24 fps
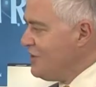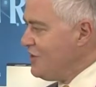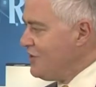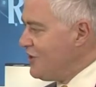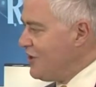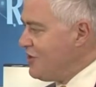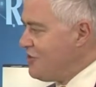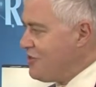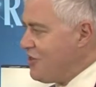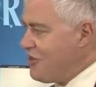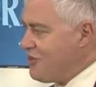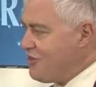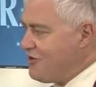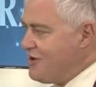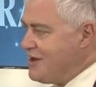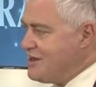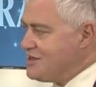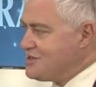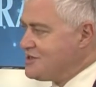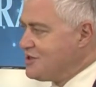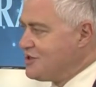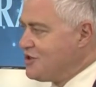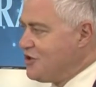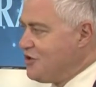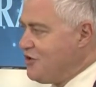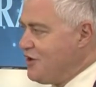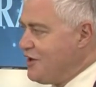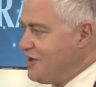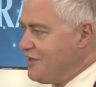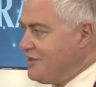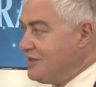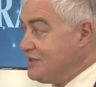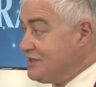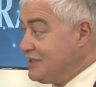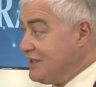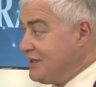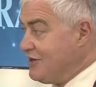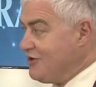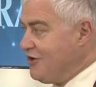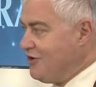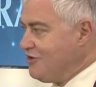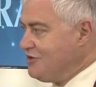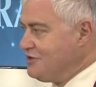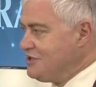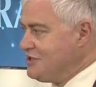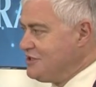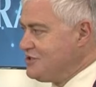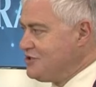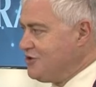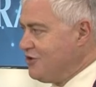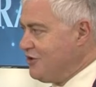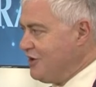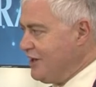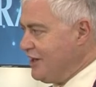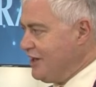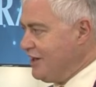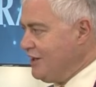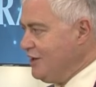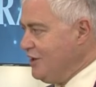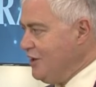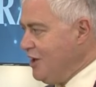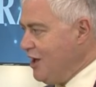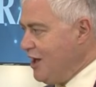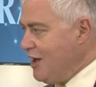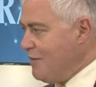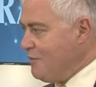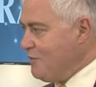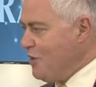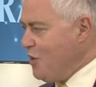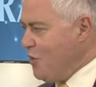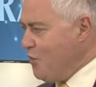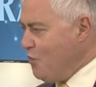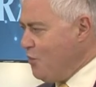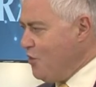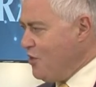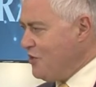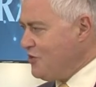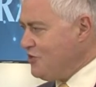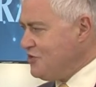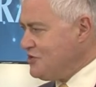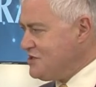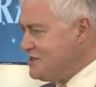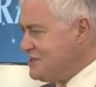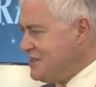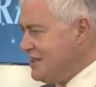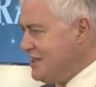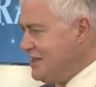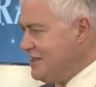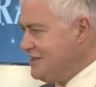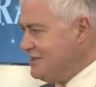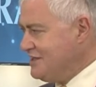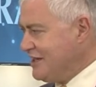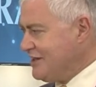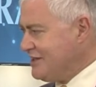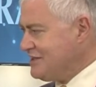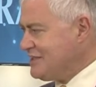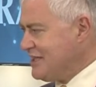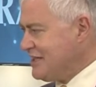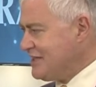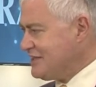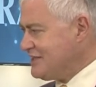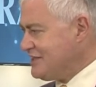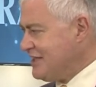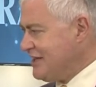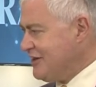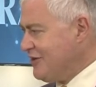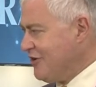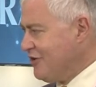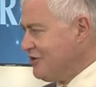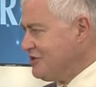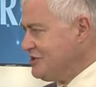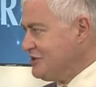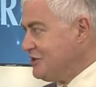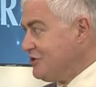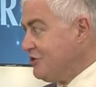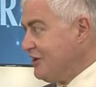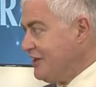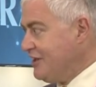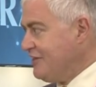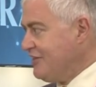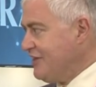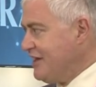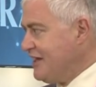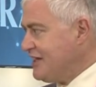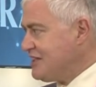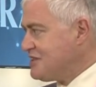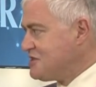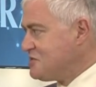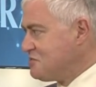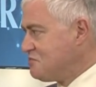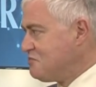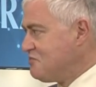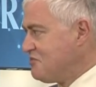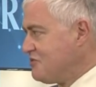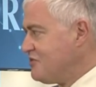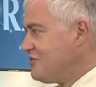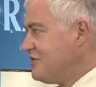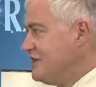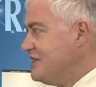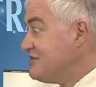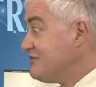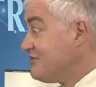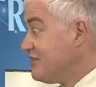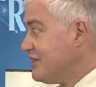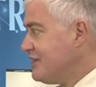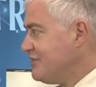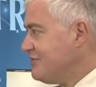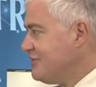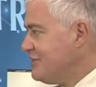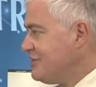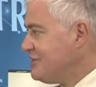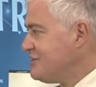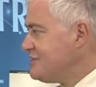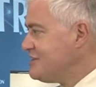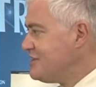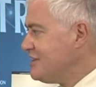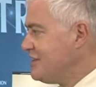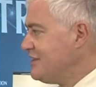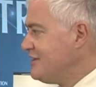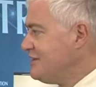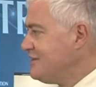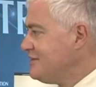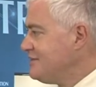Now the threats are growing, the technology is growing. Where do you see Genetec technology going in the next 3 to 5 years, say?